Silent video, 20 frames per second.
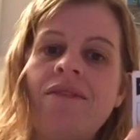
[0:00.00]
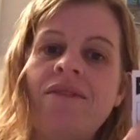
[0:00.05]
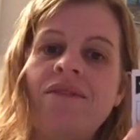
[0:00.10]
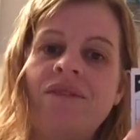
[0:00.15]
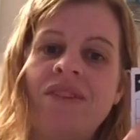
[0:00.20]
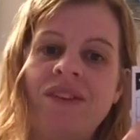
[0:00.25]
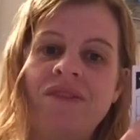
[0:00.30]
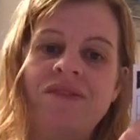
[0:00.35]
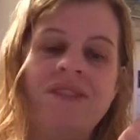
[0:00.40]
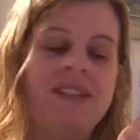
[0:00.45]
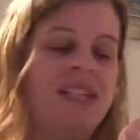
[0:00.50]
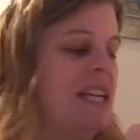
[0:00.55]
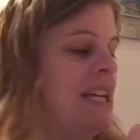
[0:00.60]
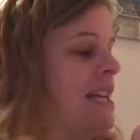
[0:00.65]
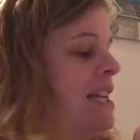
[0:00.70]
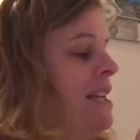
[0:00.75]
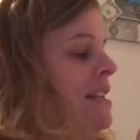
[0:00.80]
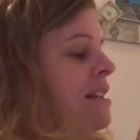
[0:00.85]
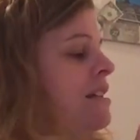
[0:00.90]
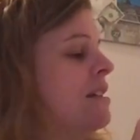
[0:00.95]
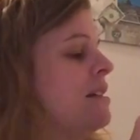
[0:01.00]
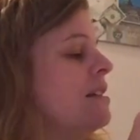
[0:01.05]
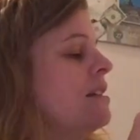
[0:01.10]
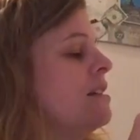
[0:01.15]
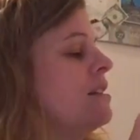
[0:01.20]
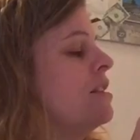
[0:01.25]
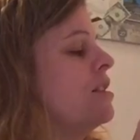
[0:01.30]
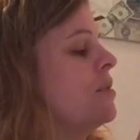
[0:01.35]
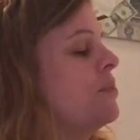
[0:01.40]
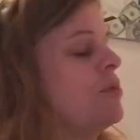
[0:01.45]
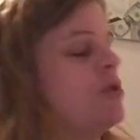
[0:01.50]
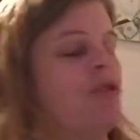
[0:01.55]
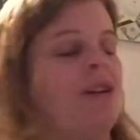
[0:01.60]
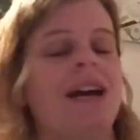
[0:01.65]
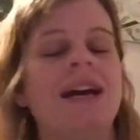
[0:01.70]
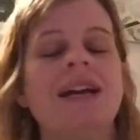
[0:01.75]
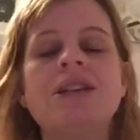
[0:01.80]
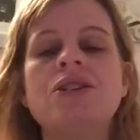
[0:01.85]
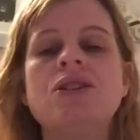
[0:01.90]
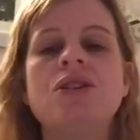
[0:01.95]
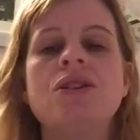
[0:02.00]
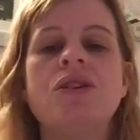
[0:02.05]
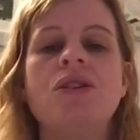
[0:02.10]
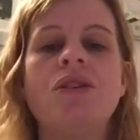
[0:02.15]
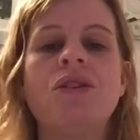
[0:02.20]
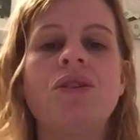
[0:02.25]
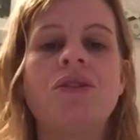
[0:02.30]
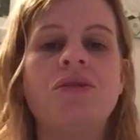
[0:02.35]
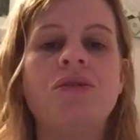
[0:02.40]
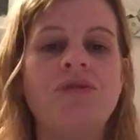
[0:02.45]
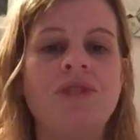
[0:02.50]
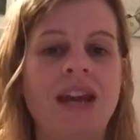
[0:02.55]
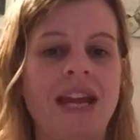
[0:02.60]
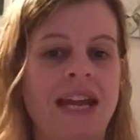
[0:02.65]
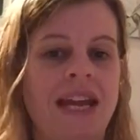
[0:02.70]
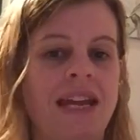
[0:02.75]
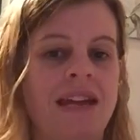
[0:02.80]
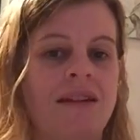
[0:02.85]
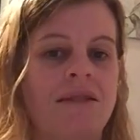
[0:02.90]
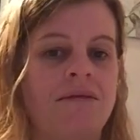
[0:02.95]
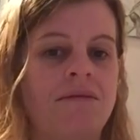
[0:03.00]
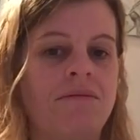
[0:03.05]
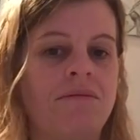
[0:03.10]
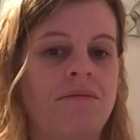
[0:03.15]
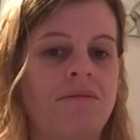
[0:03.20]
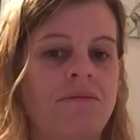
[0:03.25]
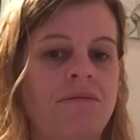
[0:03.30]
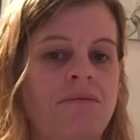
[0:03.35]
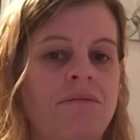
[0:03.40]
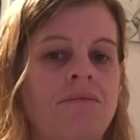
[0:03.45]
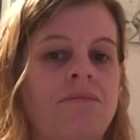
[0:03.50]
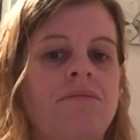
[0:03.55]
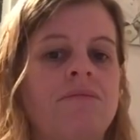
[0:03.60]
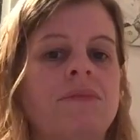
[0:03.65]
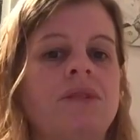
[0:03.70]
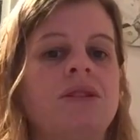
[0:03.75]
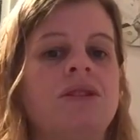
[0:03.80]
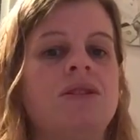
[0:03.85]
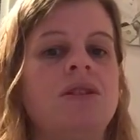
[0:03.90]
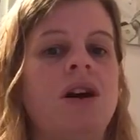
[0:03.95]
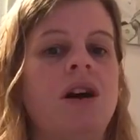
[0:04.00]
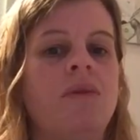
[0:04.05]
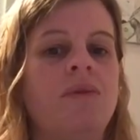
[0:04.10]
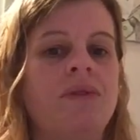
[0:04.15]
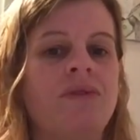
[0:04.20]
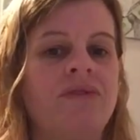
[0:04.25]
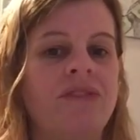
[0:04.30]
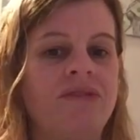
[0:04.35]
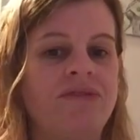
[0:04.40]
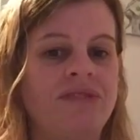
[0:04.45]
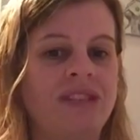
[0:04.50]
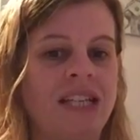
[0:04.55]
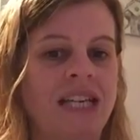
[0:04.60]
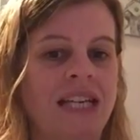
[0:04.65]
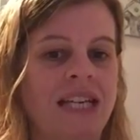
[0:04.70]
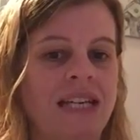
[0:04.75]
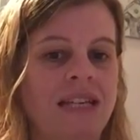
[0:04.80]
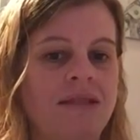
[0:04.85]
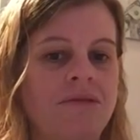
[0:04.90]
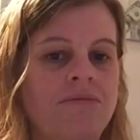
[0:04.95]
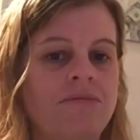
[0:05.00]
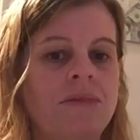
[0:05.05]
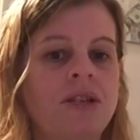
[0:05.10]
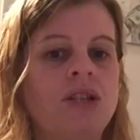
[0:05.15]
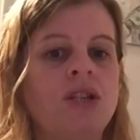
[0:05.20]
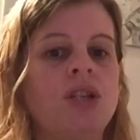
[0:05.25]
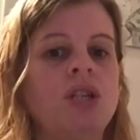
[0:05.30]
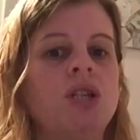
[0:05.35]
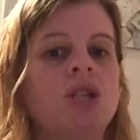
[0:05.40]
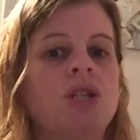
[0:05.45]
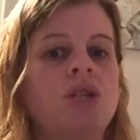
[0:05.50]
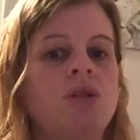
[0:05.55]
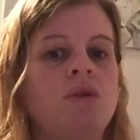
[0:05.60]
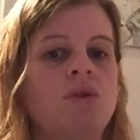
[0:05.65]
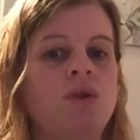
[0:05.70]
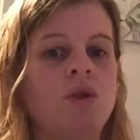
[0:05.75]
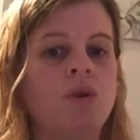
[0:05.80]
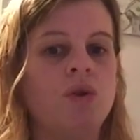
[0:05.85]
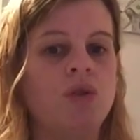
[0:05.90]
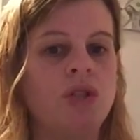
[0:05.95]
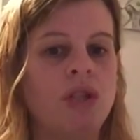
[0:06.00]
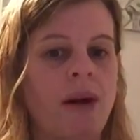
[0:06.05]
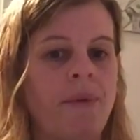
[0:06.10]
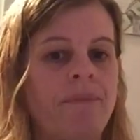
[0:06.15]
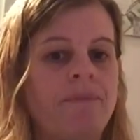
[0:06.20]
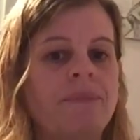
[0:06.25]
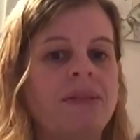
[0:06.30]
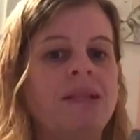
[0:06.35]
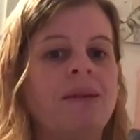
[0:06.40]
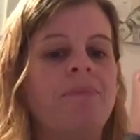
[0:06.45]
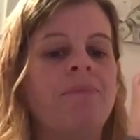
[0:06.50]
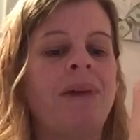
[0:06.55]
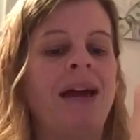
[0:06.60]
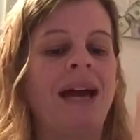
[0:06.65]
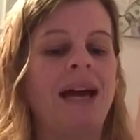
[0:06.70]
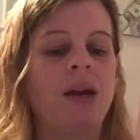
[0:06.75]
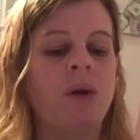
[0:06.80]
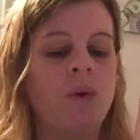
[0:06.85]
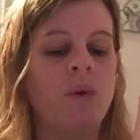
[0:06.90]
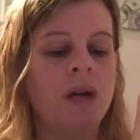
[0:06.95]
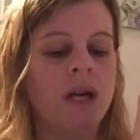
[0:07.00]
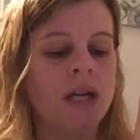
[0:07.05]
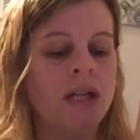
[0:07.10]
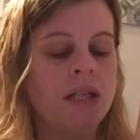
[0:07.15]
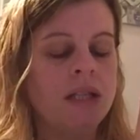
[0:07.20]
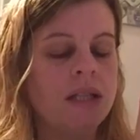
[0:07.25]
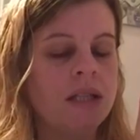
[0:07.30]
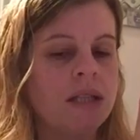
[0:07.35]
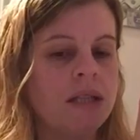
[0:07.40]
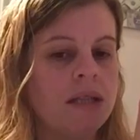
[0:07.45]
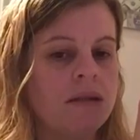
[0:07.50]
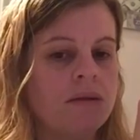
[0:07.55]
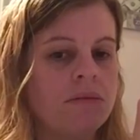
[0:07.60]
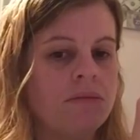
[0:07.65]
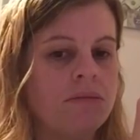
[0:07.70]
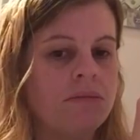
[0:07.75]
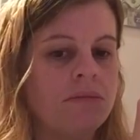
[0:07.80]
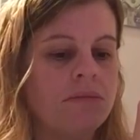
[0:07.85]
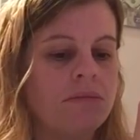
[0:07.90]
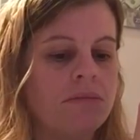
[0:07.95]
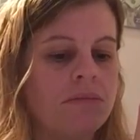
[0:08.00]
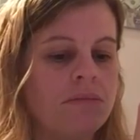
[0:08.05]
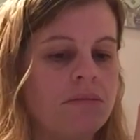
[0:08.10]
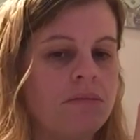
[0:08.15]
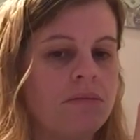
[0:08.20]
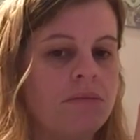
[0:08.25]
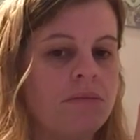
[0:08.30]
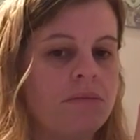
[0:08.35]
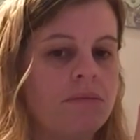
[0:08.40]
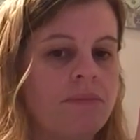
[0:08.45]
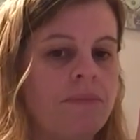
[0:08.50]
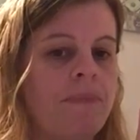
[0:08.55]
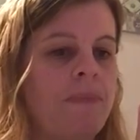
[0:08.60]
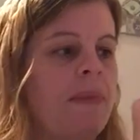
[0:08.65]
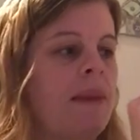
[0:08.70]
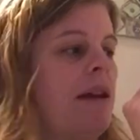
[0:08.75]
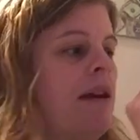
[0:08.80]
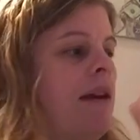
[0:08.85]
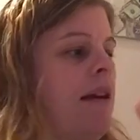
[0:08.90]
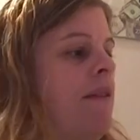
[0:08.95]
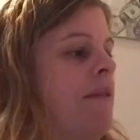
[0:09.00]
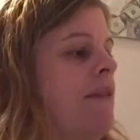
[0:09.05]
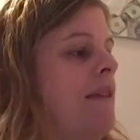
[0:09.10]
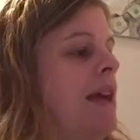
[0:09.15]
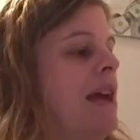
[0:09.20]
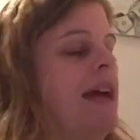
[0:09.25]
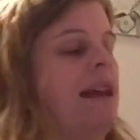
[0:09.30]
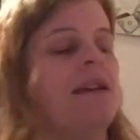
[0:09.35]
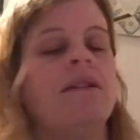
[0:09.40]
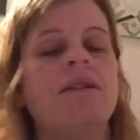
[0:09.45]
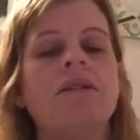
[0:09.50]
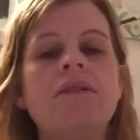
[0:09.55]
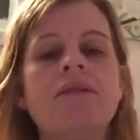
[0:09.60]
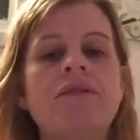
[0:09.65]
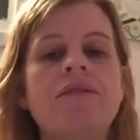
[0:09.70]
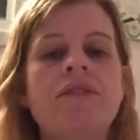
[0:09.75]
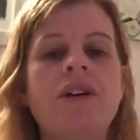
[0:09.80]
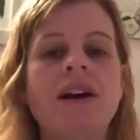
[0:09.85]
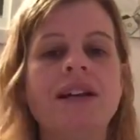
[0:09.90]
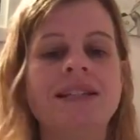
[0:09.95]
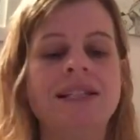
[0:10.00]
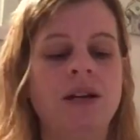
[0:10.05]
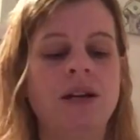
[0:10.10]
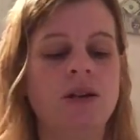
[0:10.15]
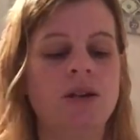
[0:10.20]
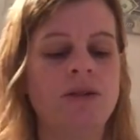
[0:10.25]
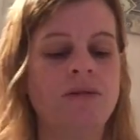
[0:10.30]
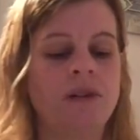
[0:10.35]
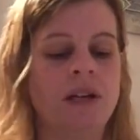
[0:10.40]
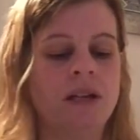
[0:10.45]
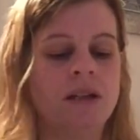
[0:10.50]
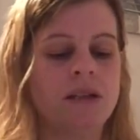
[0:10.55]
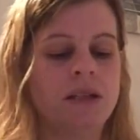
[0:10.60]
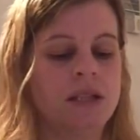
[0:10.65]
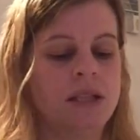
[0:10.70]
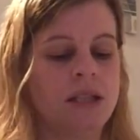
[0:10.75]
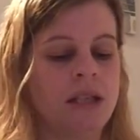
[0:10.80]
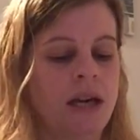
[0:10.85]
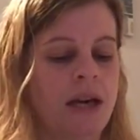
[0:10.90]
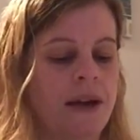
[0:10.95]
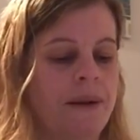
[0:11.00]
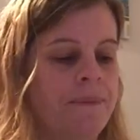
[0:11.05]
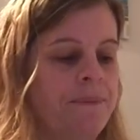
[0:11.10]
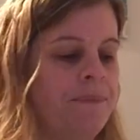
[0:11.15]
15 subtract 3. Start with 15. Do your jumps backwards. And then find out your answer.